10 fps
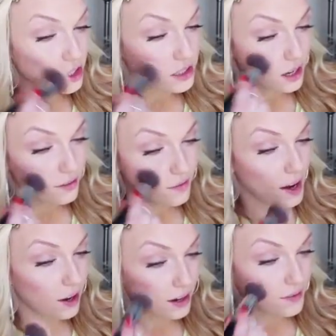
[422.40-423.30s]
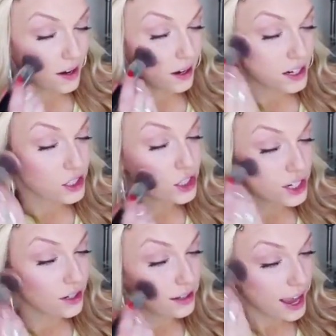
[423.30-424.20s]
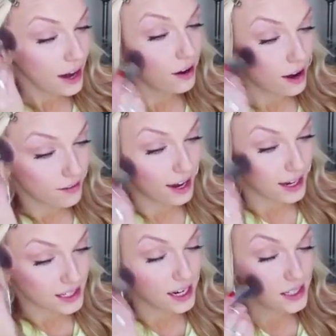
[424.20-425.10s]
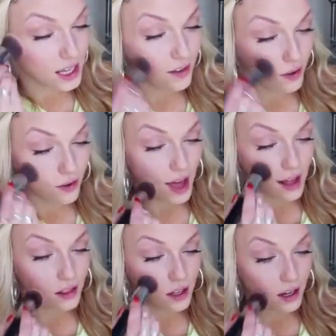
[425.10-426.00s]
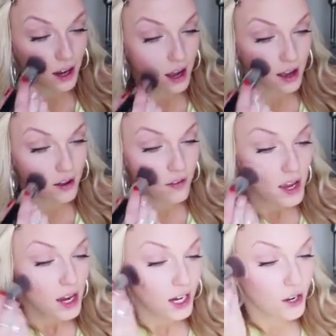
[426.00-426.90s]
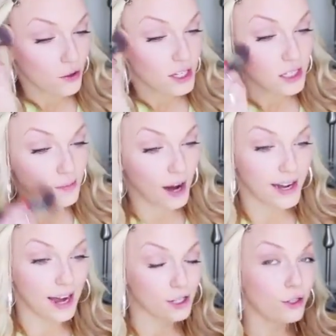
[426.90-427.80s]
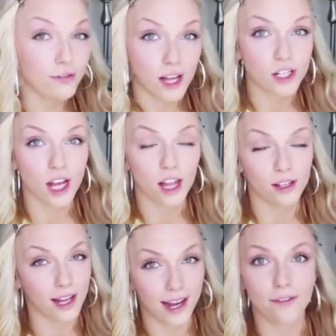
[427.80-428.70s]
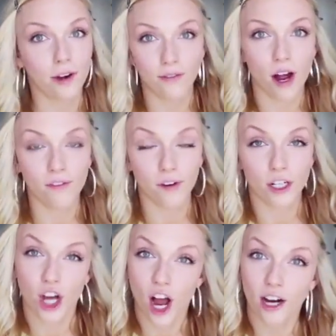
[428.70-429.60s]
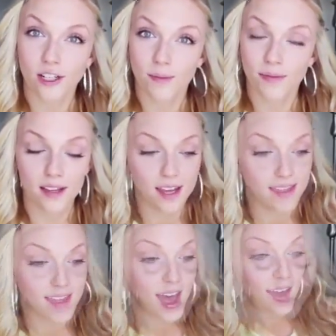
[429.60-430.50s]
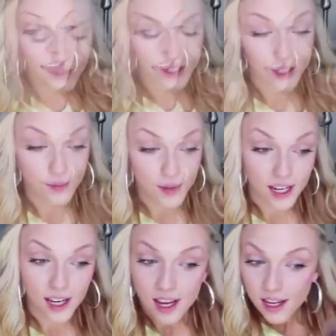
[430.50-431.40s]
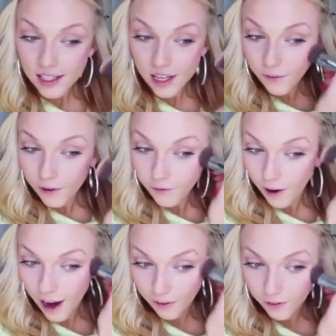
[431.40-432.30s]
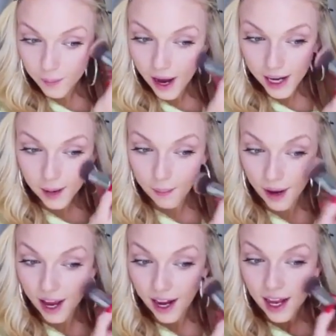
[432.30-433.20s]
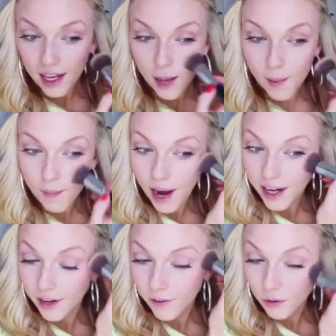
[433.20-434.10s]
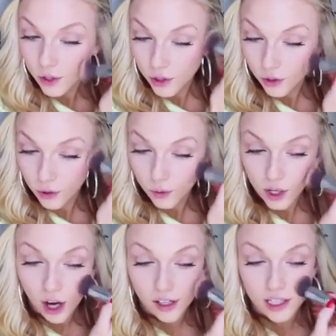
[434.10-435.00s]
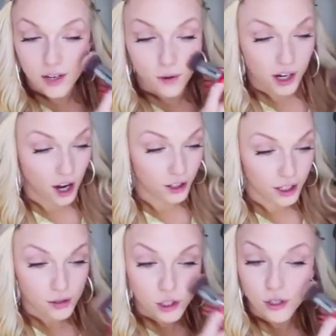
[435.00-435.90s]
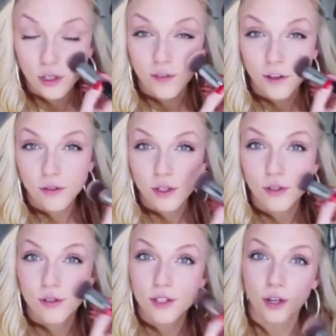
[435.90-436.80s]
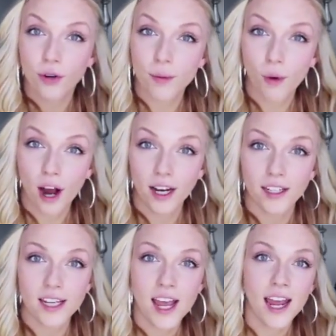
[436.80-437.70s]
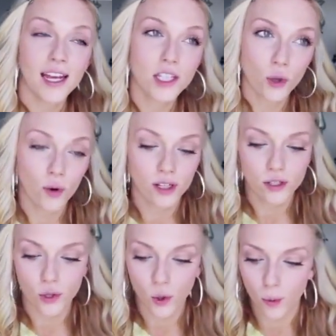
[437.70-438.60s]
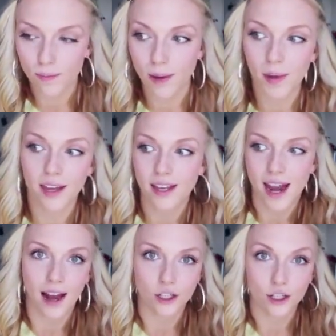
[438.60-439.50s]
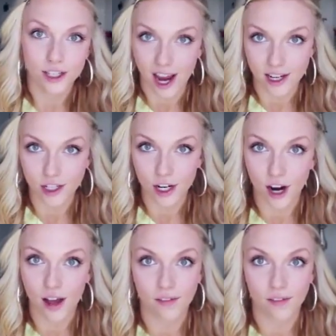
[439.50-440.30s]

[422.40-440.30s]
just a very, very sheer layer of it, it does give you that look of, you know, this is my natural flesh color, like after I've gone for a jog or something like that. It's going to be different for everybody, but keep in mind if you do, regardless of what color you choose, if you do use a cream product, it's going to mimic the natural texture